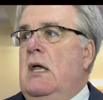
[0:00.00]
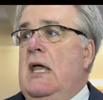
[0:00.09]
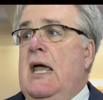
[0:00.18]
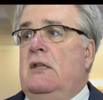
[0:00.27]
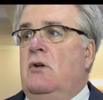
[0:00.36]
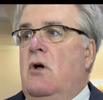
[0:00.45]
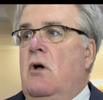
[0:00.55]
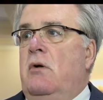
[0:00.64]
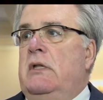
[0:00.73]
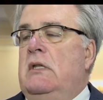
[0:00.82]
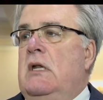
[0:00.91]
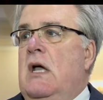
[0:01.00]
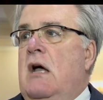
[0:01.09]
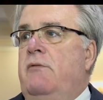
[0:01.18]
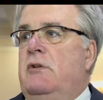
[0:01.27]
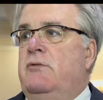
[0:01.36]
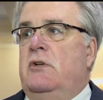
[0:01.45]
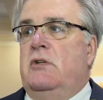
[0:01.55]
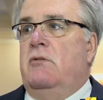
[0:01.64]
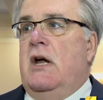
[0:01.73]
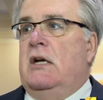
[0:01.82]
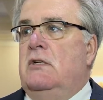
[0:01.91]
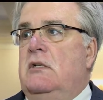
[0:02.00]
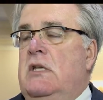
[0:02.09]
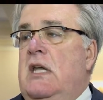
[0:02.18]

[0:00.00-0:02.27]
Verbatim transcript: he had to call into the office for directions.